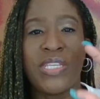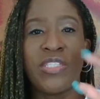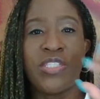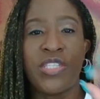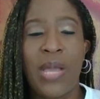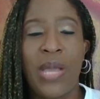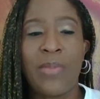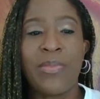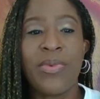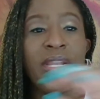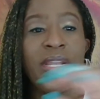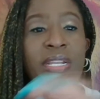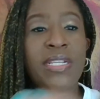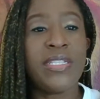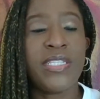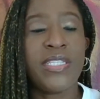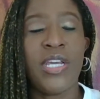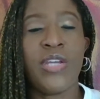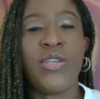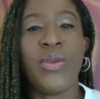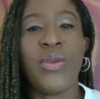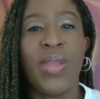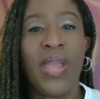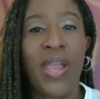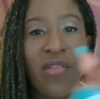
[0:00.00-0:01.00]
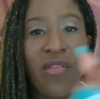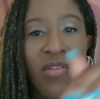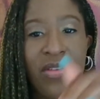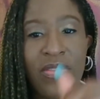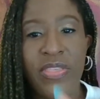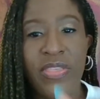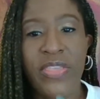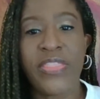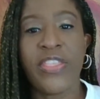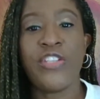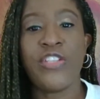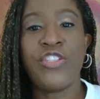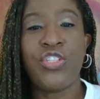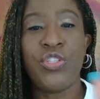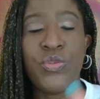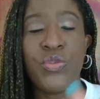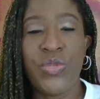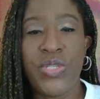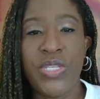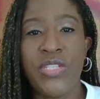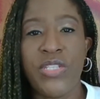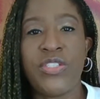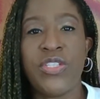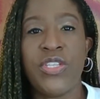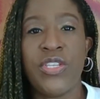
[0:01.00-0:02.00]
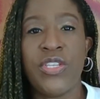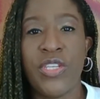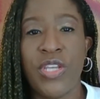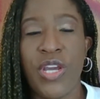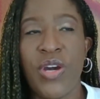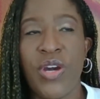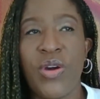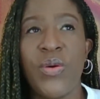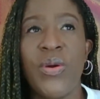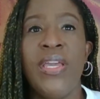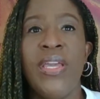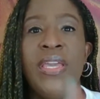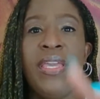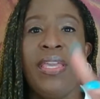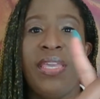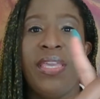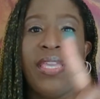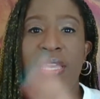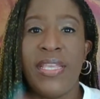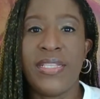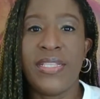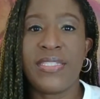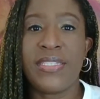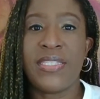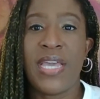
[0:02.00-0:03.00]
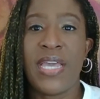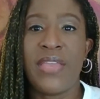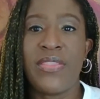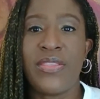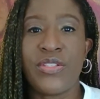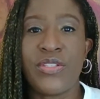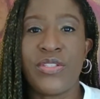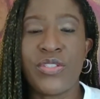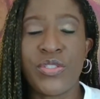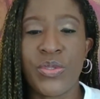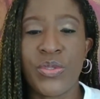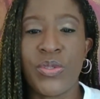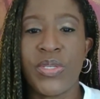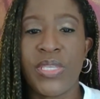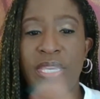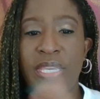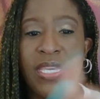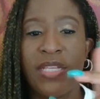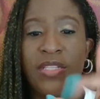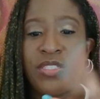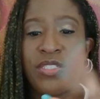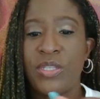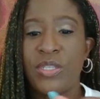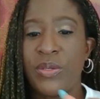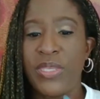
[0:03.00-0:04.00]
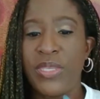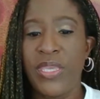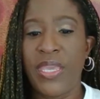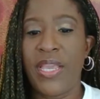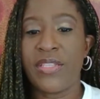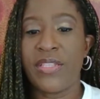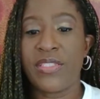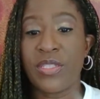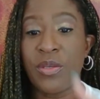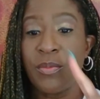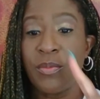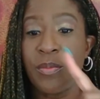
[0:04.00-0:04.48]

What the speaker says: So I'm going to tell you everything that you need to know inside the toolkit. So yeah,